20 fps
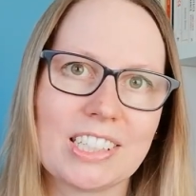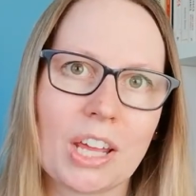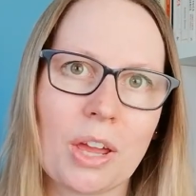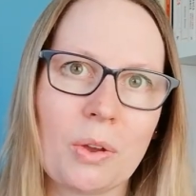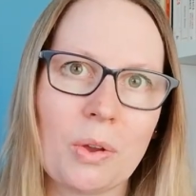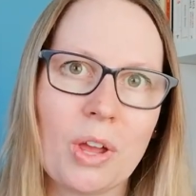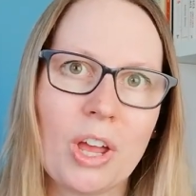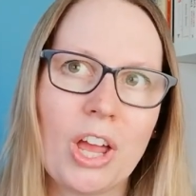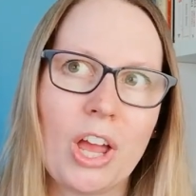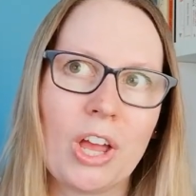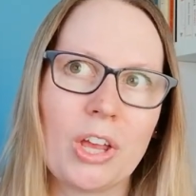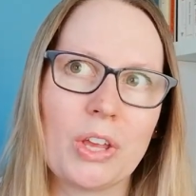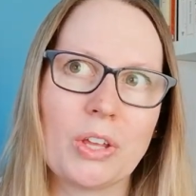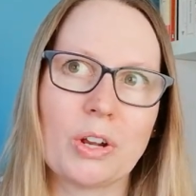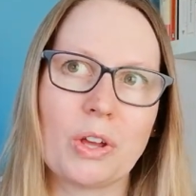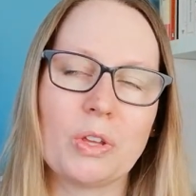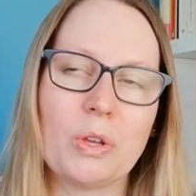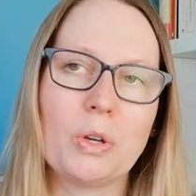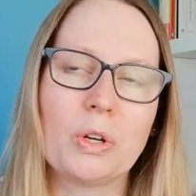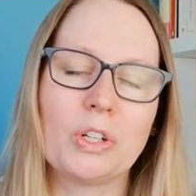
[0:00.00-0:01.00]
So, you
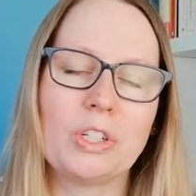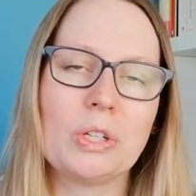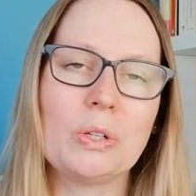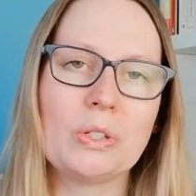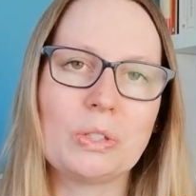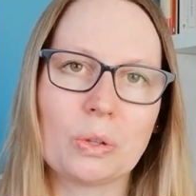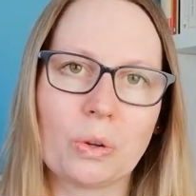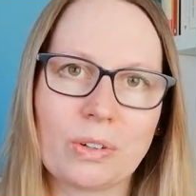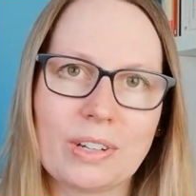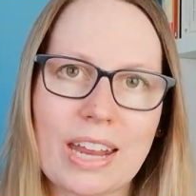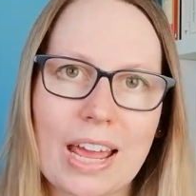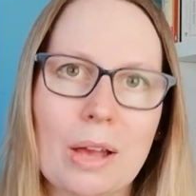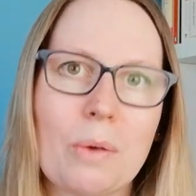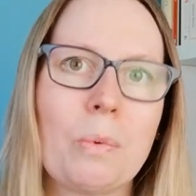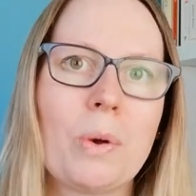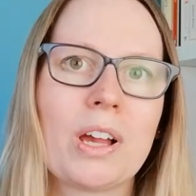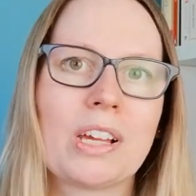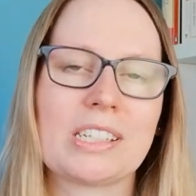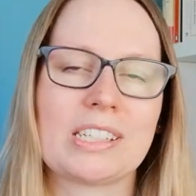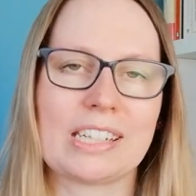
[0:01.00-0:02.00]
know, you could use your
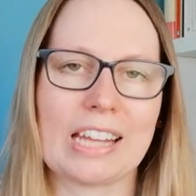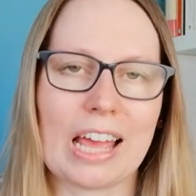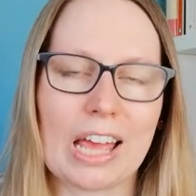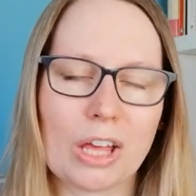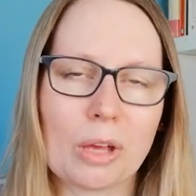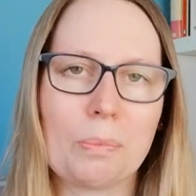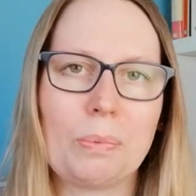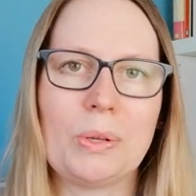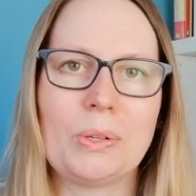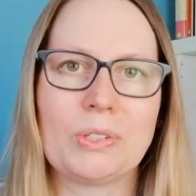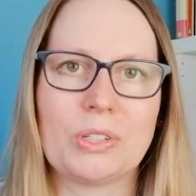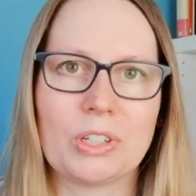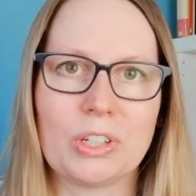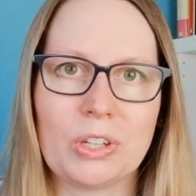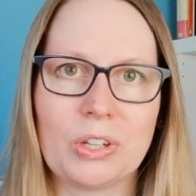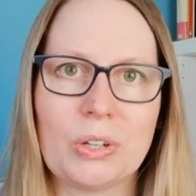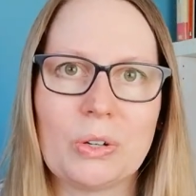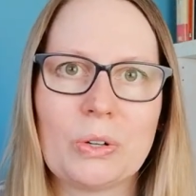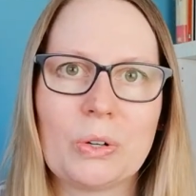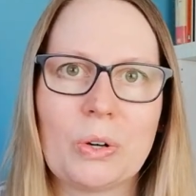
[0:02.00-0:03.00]
networks to help you
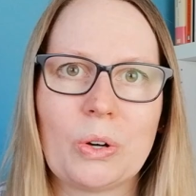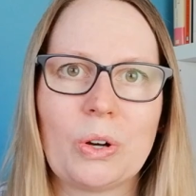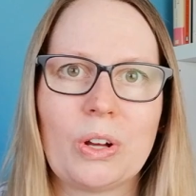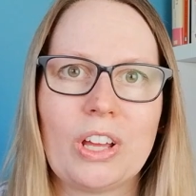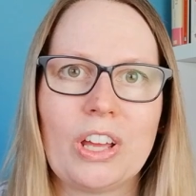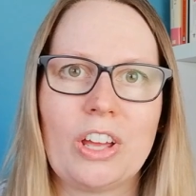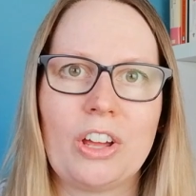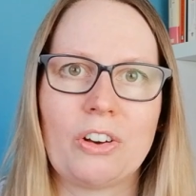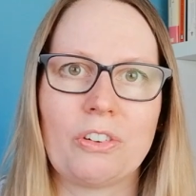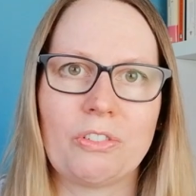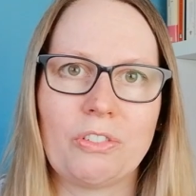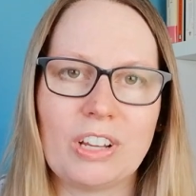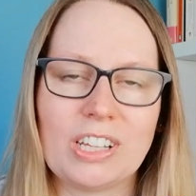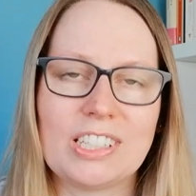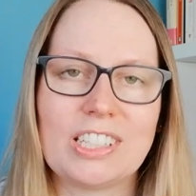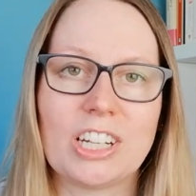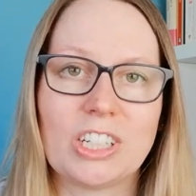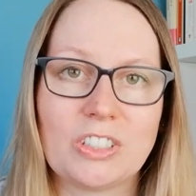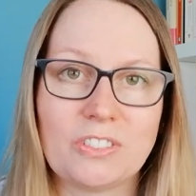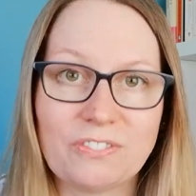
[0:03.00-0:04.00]
secure
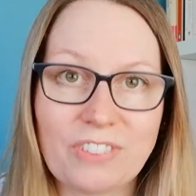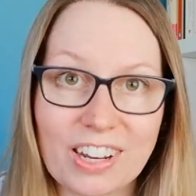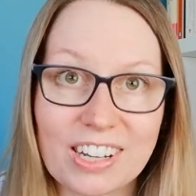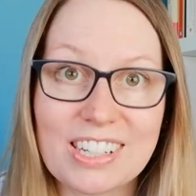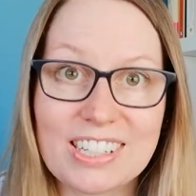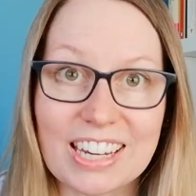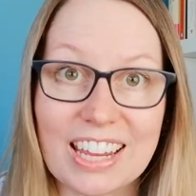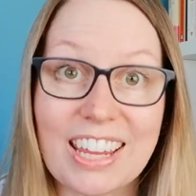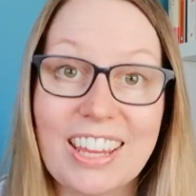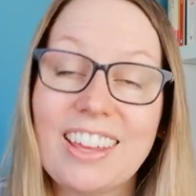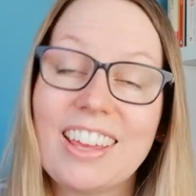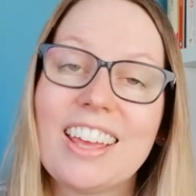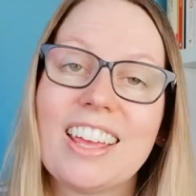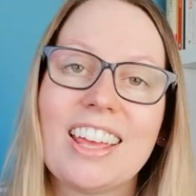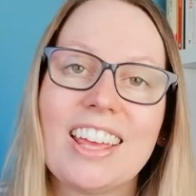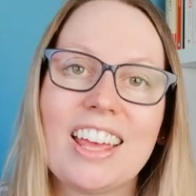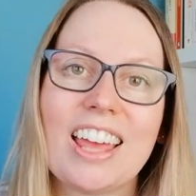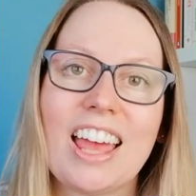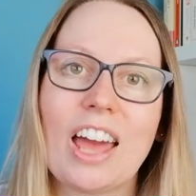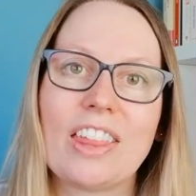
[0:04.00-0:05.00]
research funding
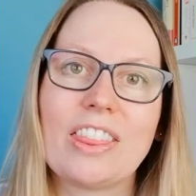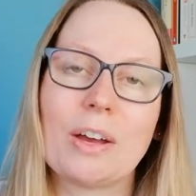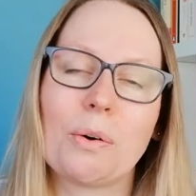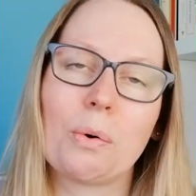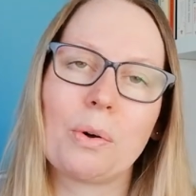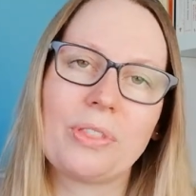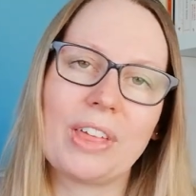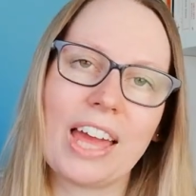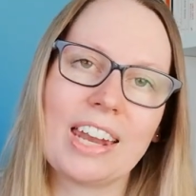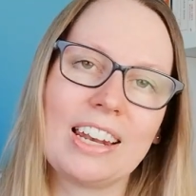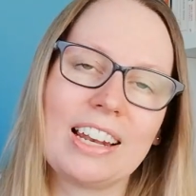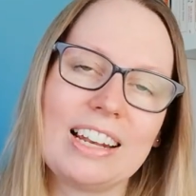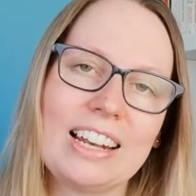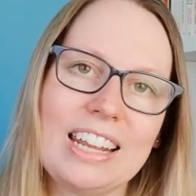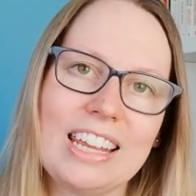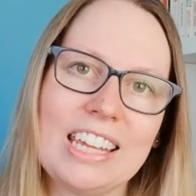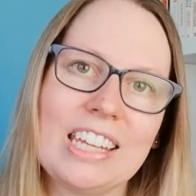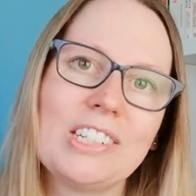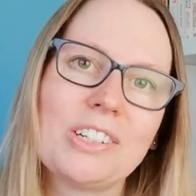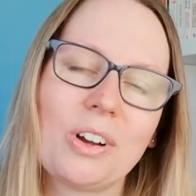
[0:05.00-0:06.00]
that will then
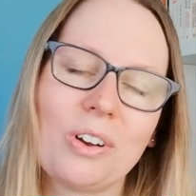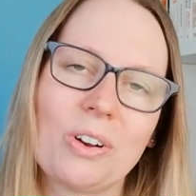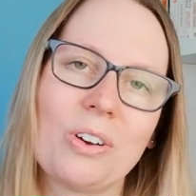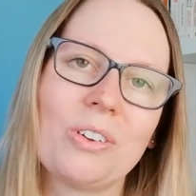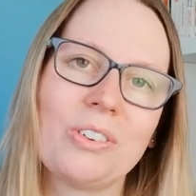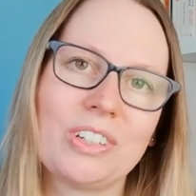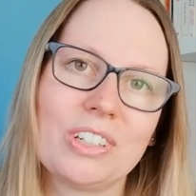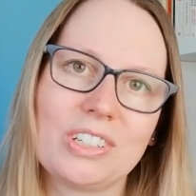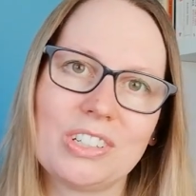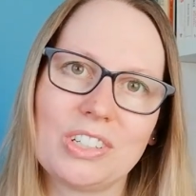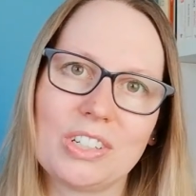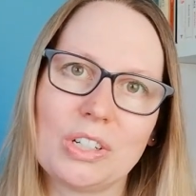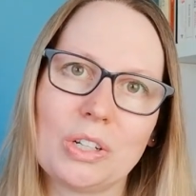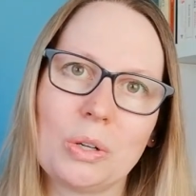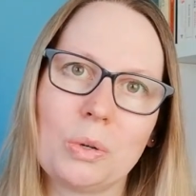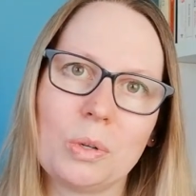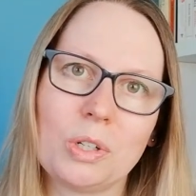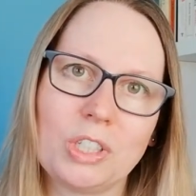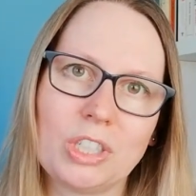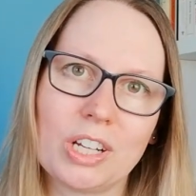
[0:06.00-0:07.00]
lead on
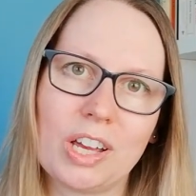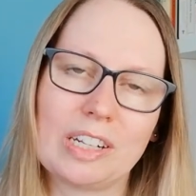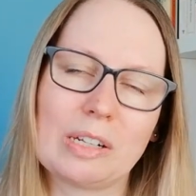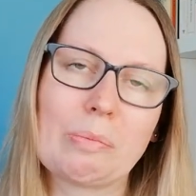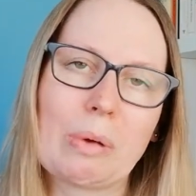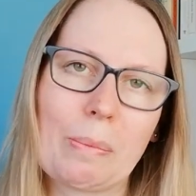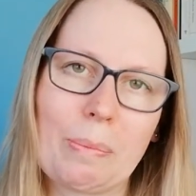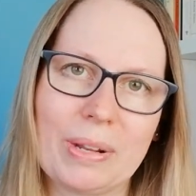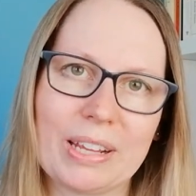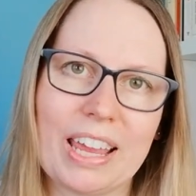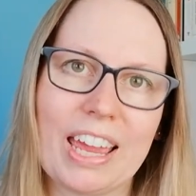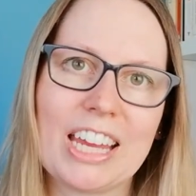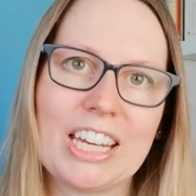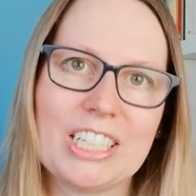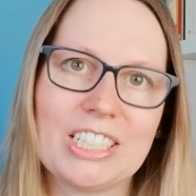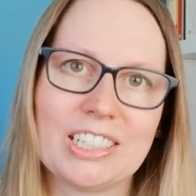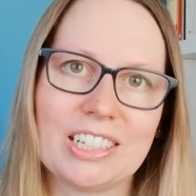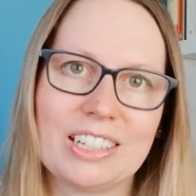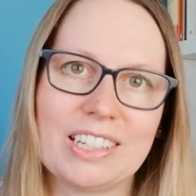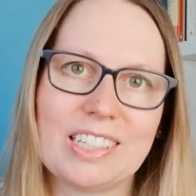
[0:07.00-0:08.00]
to journal
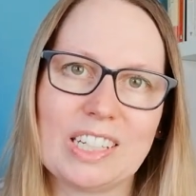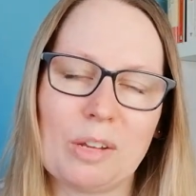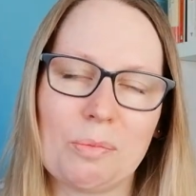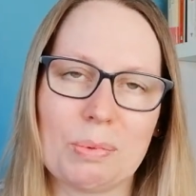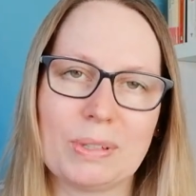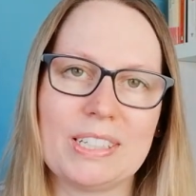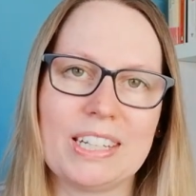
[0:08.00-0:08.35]
publications, in